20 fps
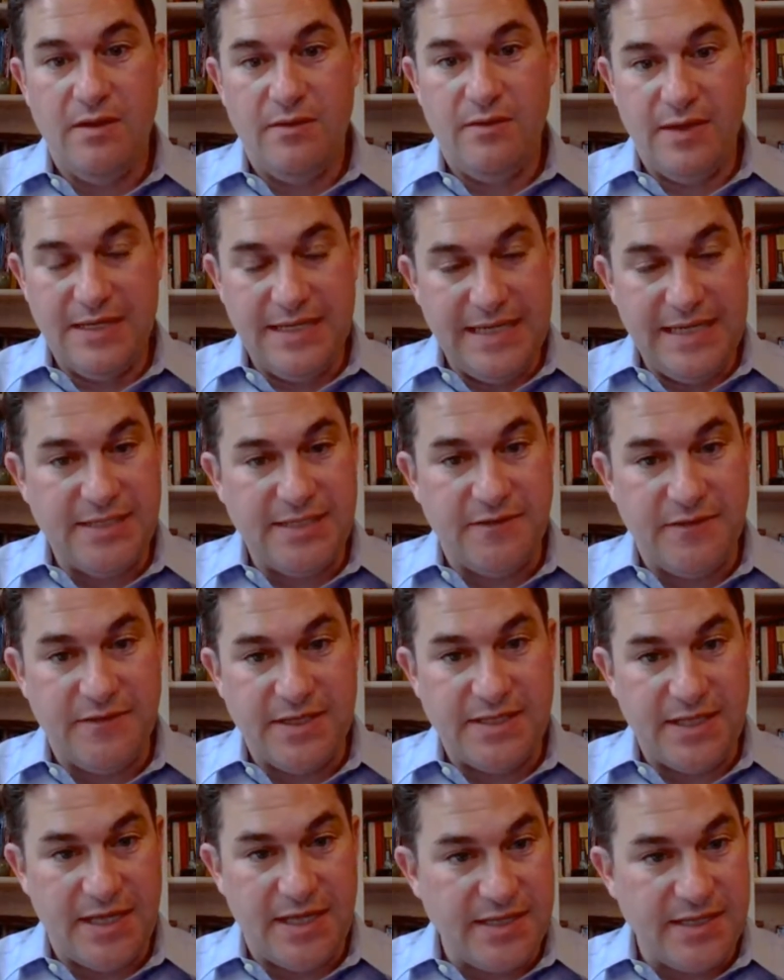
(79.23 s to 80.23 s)
the needs of the
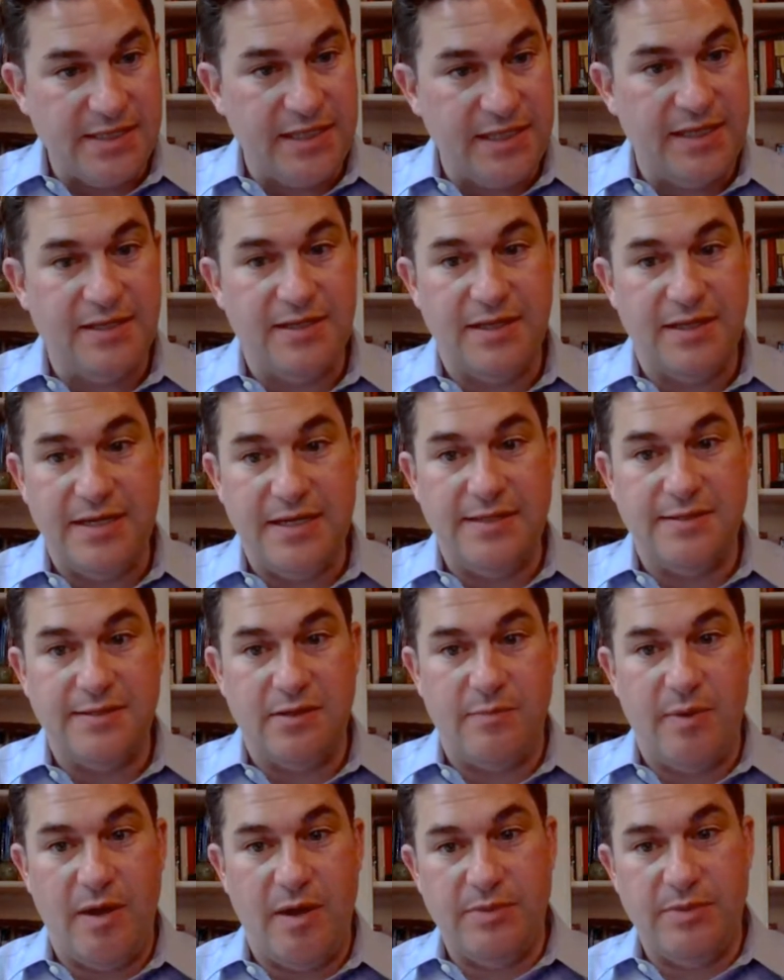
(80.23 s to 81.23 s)
citizen, the needs of
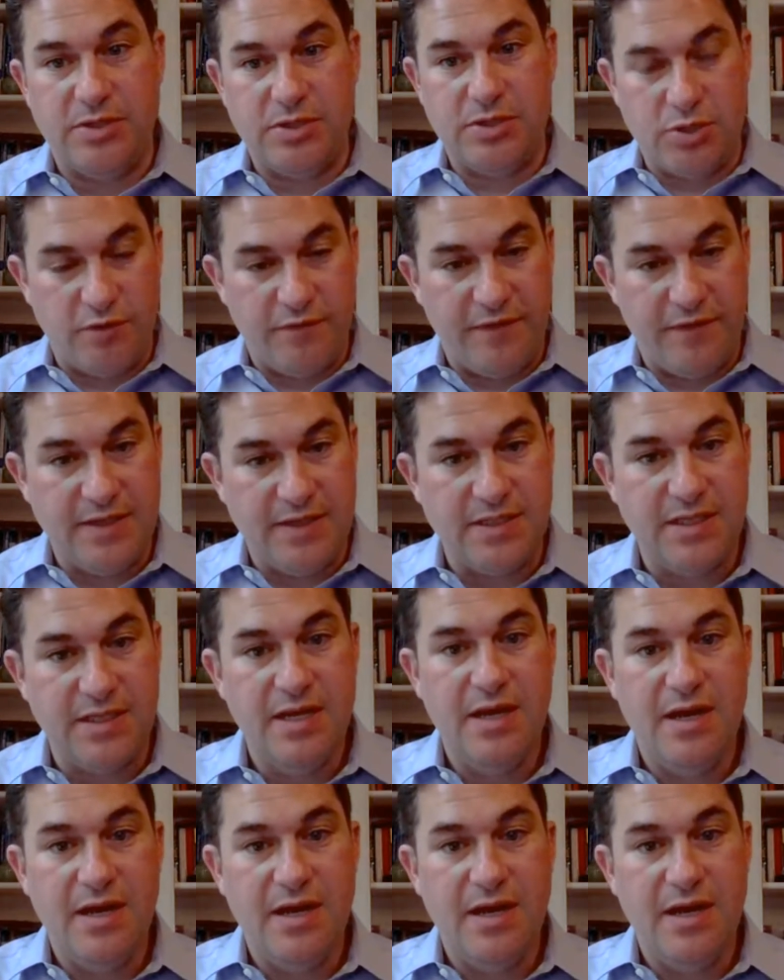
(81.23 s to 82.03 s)
the public servant,